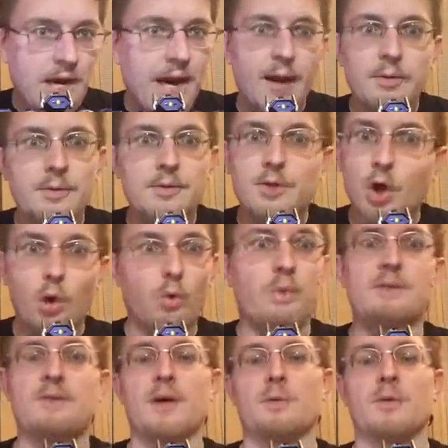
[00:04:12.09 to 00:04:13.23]
I would be
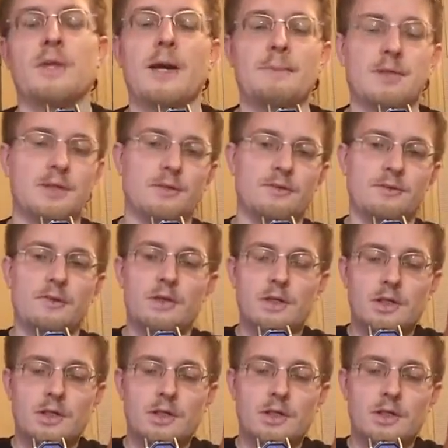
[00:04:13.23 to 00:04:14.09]
totally fine with that, because